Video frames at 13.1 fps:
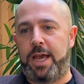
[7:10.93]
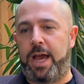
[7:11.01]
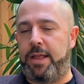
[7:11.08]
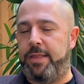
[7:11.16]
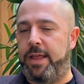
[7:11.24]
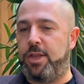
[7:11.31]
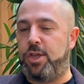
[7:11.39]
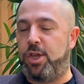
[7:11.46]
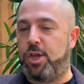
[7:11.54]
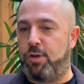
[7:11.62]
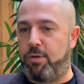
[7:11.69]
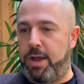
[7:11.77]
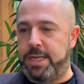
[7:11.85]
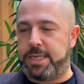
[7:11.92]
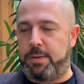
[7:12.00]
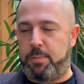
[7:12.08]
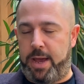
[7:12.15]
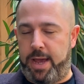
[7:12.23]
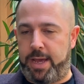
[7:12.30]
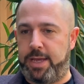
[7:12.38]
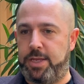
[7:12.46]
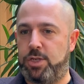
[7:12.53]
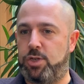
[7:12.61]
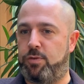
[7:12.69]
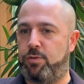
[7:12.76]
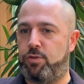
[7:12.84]
and then curate a
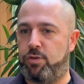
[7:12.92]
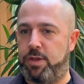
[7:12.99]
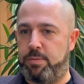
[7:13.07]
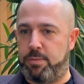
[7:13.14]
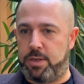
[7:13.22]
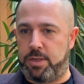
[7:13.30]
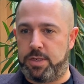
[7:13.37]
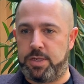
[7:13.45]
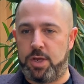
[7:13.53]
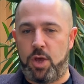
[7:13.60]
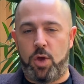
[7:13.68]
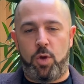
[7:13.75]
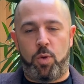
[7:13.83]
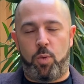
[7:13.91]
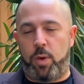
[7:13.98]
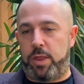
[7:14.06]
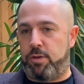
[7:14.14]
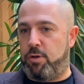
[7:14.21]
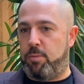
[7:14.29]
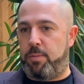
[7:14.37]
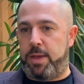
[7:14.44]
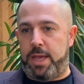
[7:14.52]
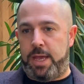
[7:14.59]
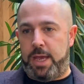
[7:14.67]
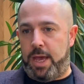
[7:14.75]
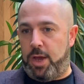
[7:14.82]
package of treatments, whether it
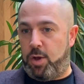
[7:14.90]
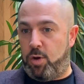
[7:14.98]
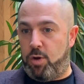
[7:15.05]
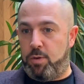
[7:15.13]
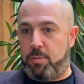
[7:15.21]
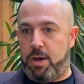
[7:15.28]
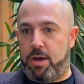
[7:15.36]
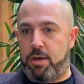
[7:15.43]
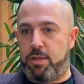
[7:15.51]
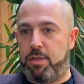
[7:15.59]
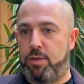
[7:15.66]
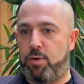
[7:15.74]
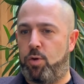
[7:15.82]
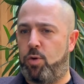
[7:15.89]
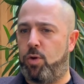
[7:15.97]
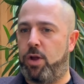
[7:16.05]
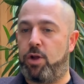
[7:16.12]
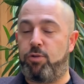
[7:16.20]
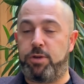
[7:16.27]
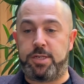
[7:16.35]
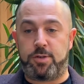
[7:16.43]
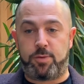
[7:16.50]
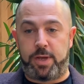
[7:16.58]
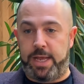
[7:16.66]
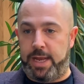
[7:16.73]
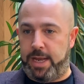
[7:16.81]
be a gong bath or a
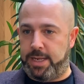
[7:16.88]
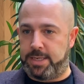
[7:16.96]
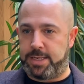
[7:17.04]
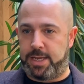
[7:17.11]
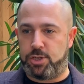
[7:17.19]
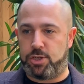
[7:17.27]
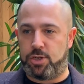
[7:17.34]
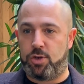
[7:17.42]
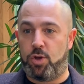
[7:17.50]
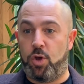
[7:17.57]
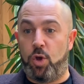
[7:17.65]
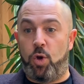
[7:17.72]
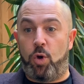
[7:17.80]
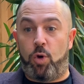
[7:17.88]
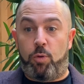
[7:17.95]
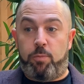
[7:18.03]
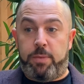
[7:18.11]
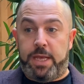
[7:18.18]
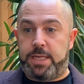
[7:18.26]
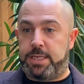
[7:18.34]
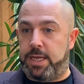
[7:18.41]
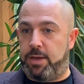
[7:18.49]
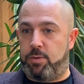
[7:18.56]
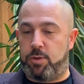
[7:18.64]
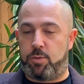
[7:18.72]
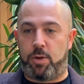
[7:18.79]
crystal healing session or
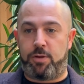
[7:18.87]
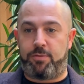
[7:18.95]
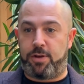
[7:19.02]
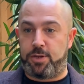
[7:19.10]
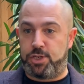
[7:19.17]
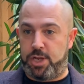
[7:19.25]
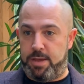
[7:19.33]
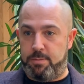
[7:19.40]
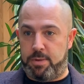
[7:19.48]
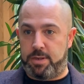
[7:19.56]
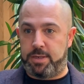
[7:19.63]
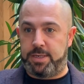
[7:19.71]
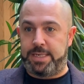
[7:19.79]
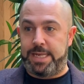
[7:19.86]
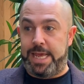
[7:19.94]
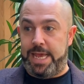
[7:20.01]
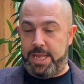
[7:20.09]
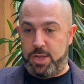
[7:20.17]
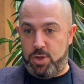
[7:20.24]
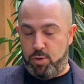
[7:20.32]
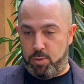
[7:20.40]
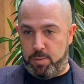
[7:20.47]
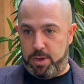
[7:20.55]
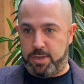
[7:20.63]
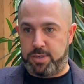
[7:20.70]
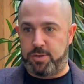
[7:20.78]
meeting with one of our shamans in your
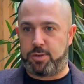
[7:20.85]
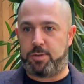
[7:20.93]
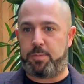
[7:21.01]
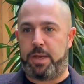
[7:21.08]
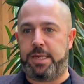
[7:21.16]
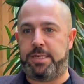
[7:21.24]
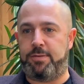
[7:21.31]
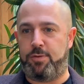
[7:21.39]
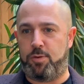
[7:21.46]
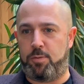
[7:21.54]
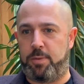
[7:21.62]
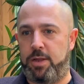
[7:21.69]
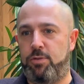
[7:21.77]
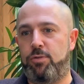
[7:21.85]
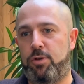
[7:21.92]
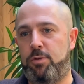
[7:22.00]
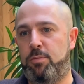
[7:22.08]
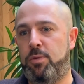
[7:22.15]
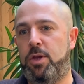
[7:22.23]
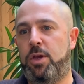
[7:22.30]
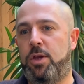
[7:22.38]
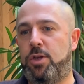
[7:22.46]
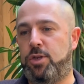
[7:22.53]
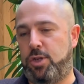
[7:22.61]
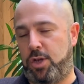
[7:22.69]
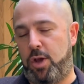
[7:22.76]
personal space of your bedroom
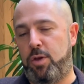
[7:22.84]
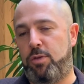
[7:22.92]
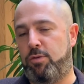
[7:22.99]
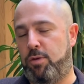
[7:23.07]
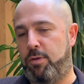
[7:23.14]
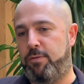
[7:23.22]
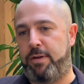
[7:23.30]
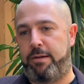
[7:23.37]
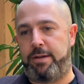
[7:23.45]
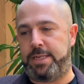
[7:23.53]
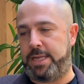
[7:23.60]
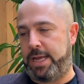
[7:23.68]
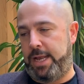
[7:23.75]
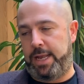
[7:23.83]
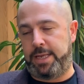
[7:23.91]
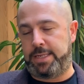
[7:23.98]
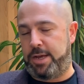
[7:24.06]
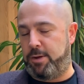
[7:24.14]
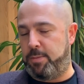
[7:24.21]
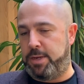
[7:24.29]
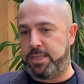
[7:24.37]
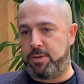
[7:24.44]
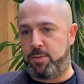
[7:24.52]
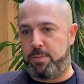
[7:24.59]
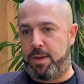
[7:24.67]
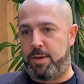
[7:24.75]
to go through various healing ceremonies
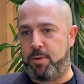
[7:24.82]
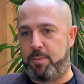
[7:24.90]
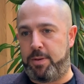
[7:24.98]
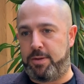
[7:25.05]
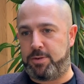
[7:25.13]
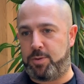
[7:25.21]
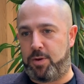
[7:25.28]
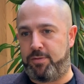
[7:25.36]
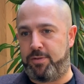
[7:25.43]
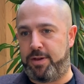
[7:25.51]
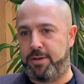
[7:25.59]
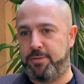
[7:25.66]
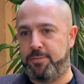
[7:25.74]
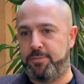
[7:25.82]
that we may well be able to offer.